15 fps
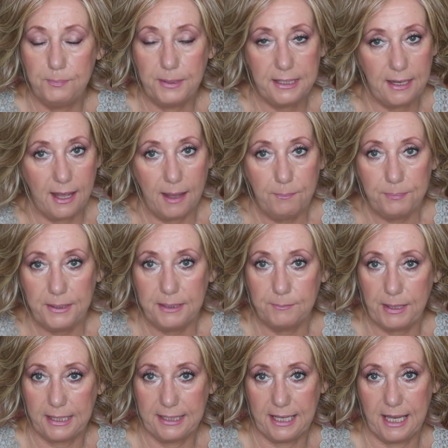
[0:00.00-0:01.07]
been
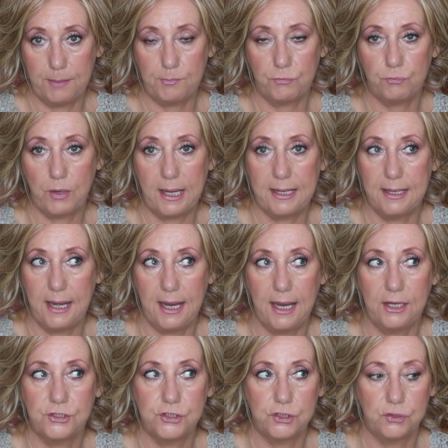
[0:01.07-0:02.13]
upping my game of
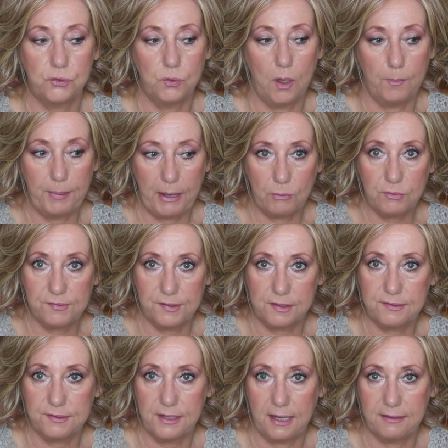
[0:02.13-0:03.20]
Retin-A to about
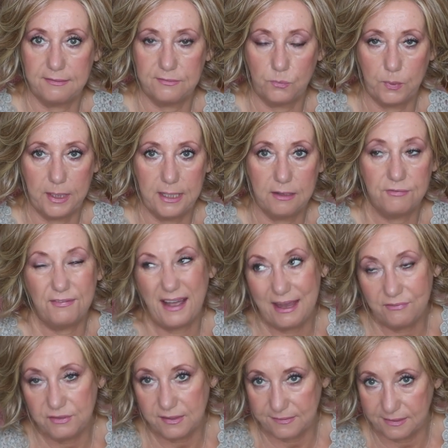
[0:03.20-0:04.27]

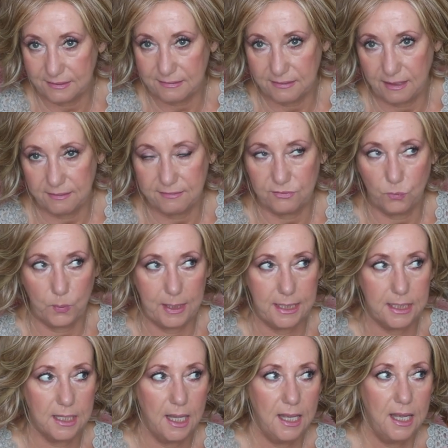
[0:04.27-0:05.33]
5 to 6 nights a
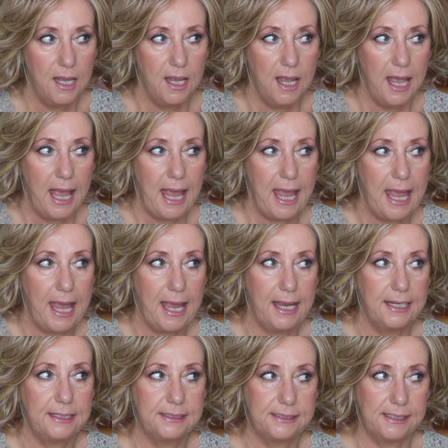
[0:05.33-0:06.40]
week.
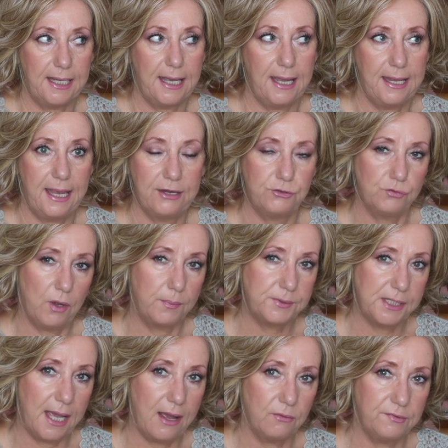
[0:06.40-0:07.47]
And I had
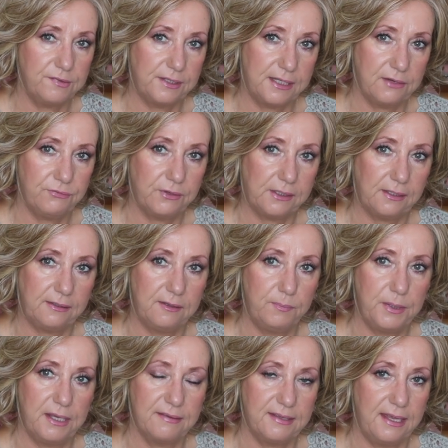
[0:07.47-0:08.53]
dropped down significantly
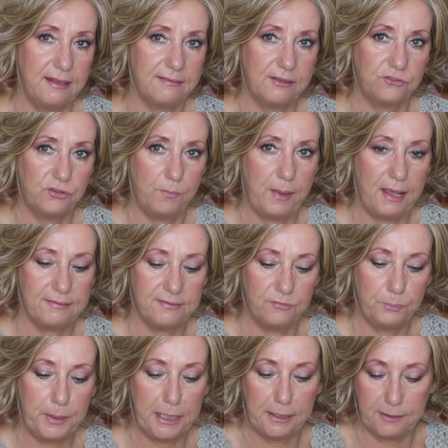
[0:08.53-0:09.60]
because I had such a
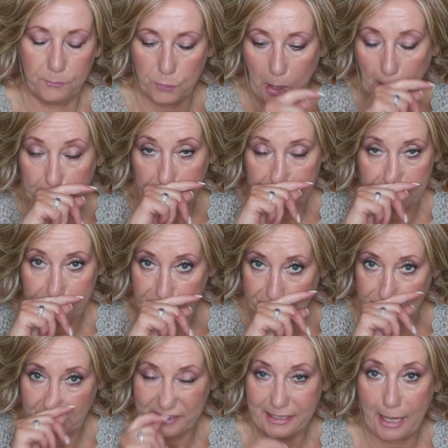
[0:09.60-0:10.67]
massive peeling problem, and it
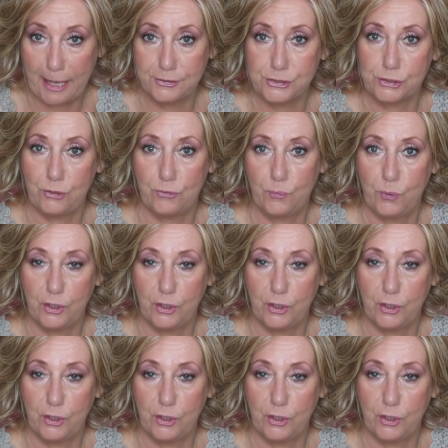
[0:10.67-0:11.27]
was really hard to go to